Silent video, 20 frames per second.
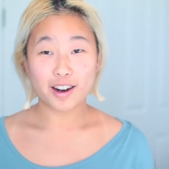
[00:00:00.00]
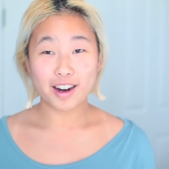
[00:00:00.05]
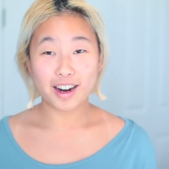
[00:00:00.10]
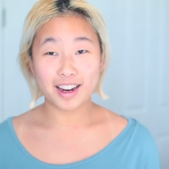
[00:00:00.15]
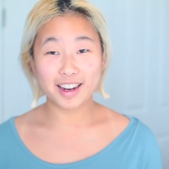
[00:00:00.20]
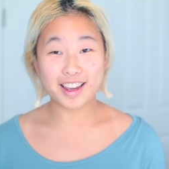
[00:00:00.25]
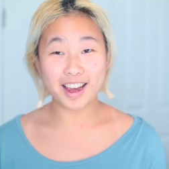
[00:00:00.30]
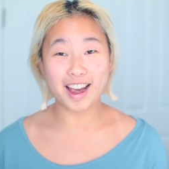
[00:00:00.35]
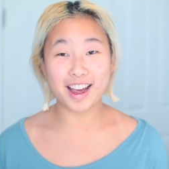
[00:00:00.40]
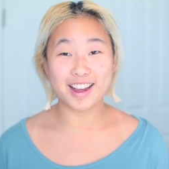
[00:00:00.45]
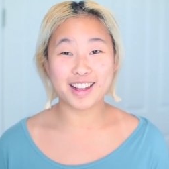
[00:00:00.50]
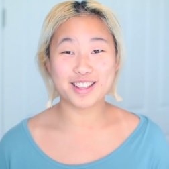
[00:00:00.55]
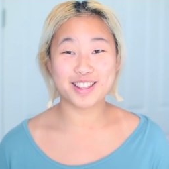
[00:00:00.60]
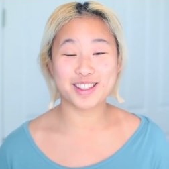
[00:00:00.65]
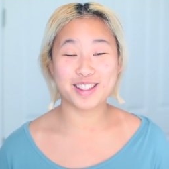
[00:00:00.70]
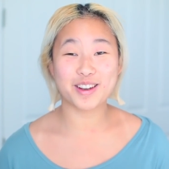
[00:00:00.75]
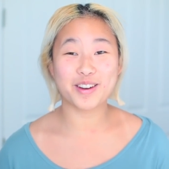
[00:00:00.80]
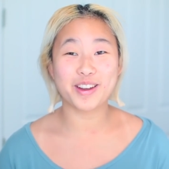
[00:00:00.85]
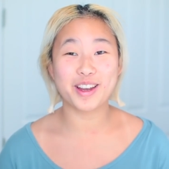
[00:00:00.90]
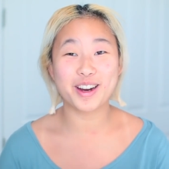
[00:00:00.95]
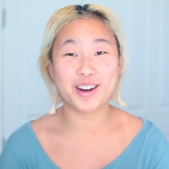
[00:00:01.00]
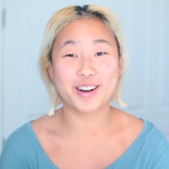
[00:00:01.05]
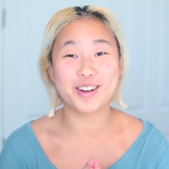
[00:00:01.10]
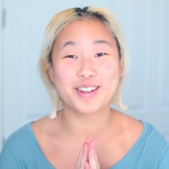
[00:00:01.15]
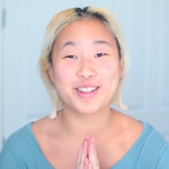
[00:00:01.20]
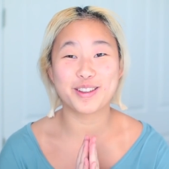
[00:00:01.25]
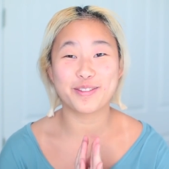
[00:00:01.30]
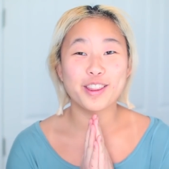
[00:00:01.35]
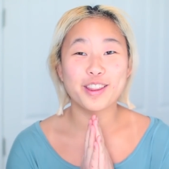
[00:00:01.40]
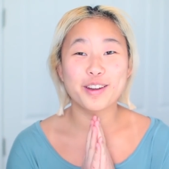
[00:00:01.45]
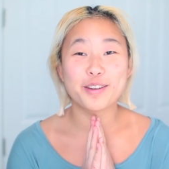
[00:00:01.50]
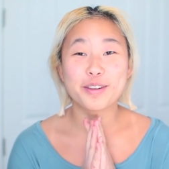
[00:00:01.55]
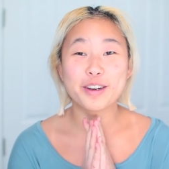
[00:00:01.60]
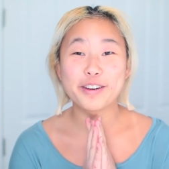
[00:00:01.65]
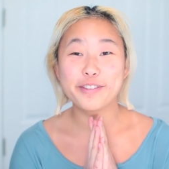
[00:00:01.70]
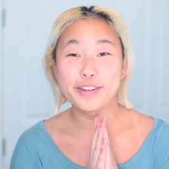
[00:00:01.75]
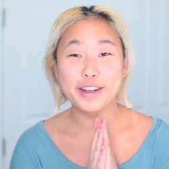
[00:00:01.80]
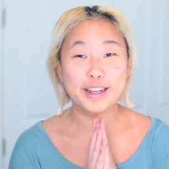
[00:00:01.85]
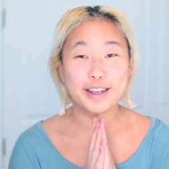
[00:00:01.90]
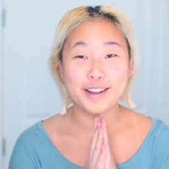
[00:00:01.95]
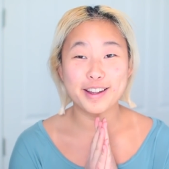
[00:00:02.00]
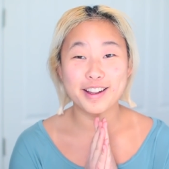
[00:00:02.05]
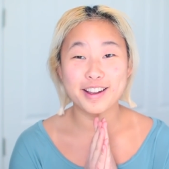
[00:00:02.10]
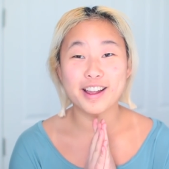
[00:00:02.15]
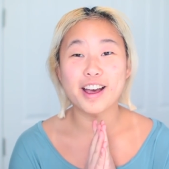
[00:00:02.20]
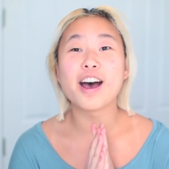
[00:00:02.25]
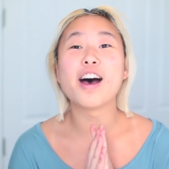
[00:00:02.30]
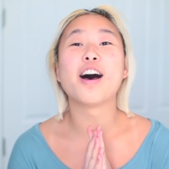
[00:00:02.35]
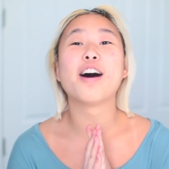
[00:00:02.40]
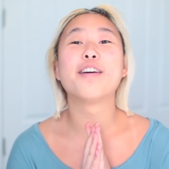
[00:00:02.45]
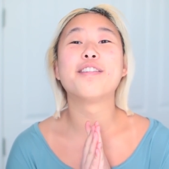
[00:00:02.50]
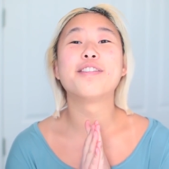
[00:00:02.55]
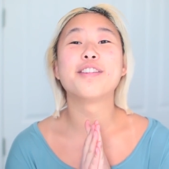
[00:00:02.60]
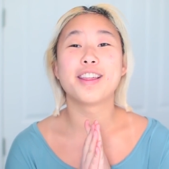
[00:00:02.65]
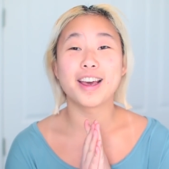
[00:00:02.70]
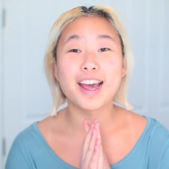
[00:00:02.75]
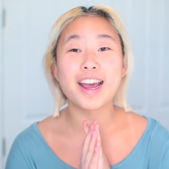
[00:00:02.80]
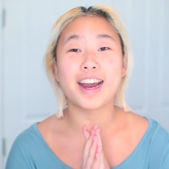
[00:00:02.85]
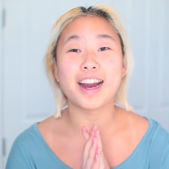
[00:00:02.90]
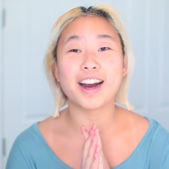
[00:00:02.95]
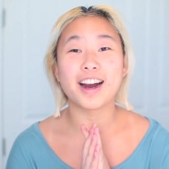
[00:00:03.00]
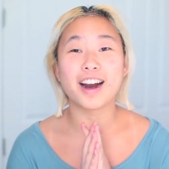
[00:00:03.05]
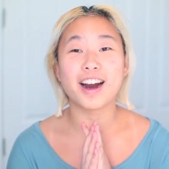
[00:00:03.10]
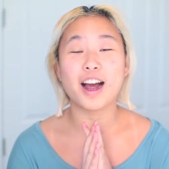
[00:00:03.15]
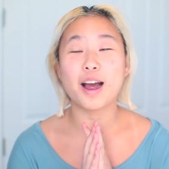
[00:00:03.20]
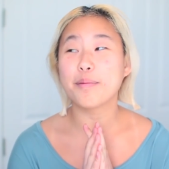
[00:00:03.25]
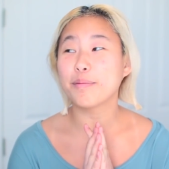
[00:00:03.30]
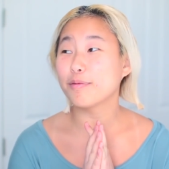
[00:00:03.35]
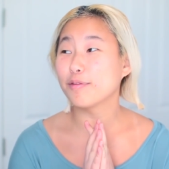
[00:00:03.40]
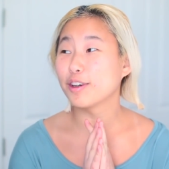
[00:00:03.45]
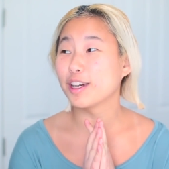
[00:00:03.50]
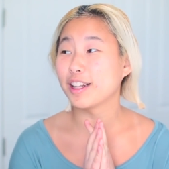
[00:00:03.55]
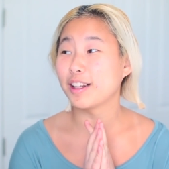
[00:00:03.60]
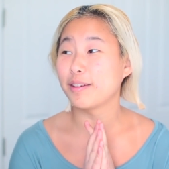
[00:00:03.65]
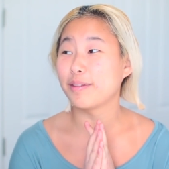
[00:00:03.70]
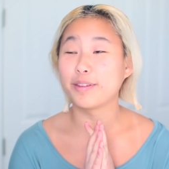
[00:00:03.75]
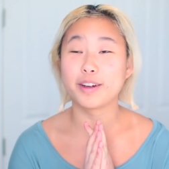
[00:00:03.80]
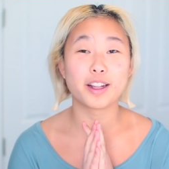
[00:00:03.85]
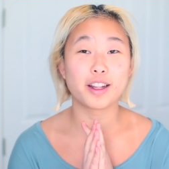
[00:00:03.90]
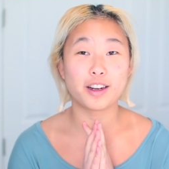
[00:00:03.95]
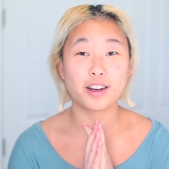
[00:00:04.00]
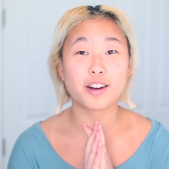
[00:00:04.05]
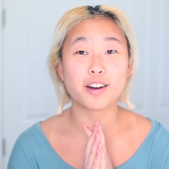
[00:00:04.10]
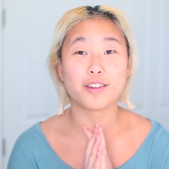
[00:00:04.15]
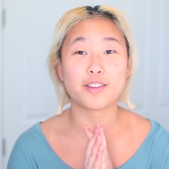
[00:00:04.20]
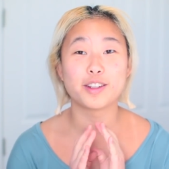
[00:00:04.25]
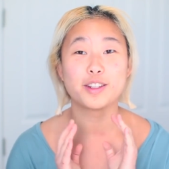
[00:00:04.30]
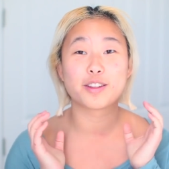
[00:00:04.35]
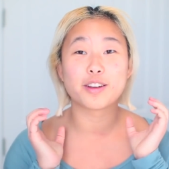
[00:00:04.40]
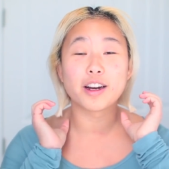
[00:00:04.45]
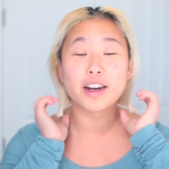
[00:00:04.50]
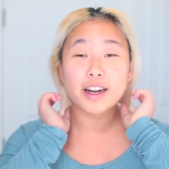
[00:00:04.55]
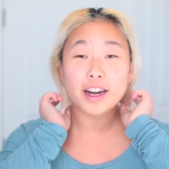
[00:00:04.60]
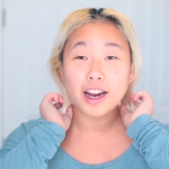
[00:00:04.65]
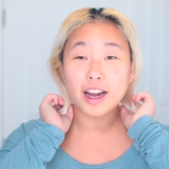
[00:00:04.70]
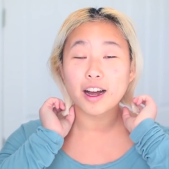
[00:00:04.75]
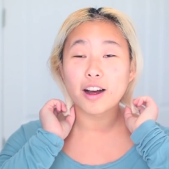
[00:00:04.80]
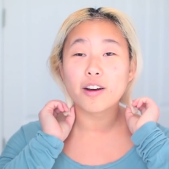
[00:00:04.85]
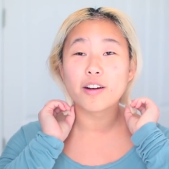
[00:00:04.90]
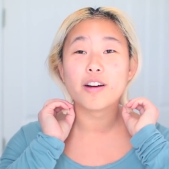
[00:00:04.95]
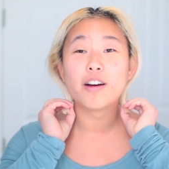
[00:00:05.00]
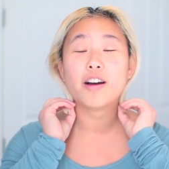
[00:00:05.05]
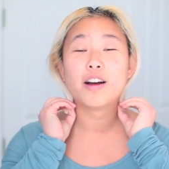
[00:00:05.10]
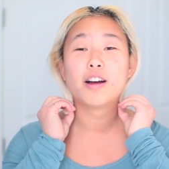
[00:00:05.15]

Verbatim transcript: Alright guys, so here's the reveal of the hair. I'm really, really nervous right now.